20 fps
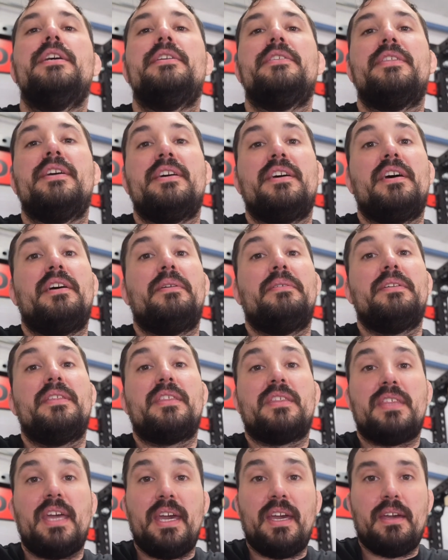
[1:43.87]
The
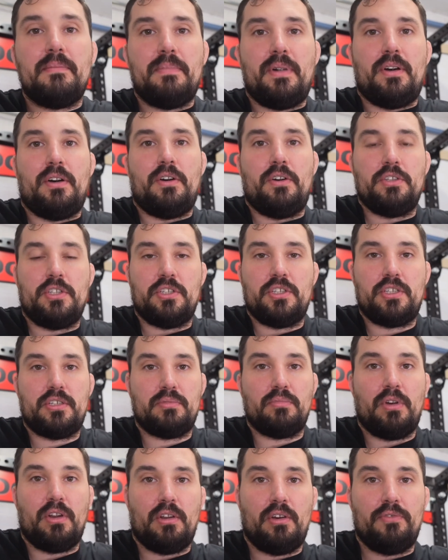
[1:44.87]
thing about
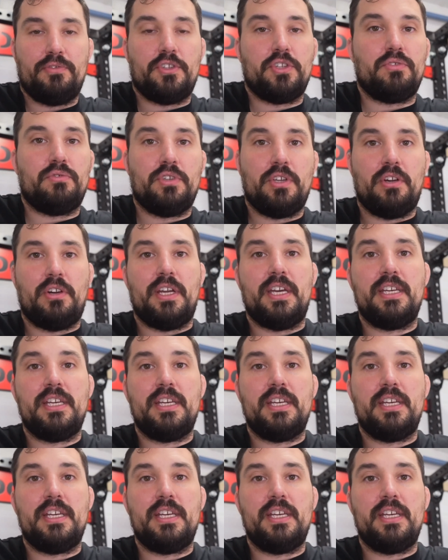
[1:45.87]
Smolov Jr.